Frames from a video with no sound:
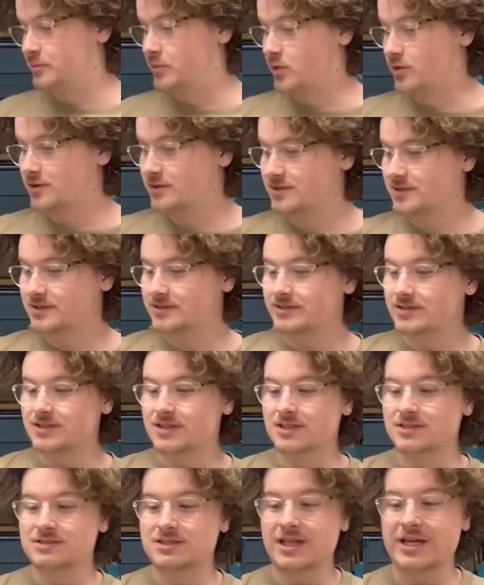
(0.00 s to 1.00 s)
but
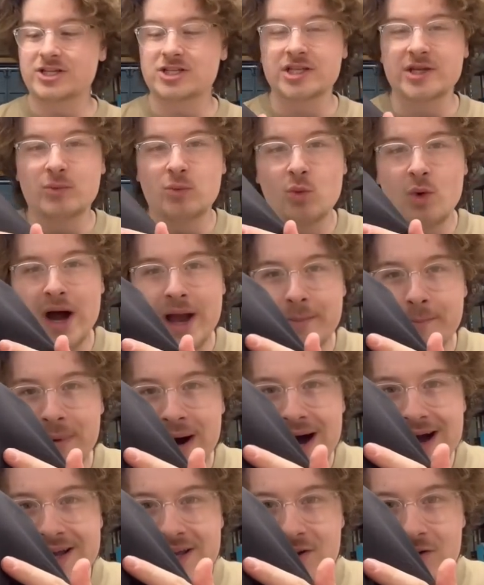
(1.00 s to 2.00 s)
there's literally white
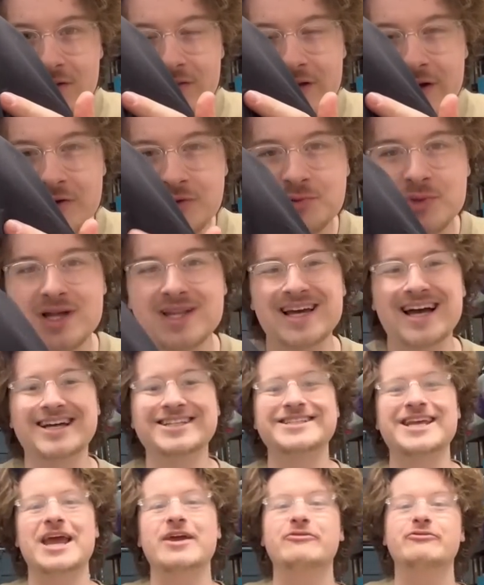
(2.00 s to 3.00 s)
marking on there as well,
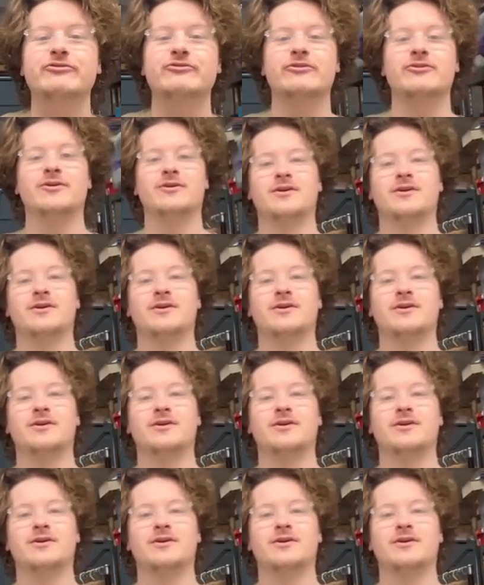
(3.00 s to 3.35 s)
as if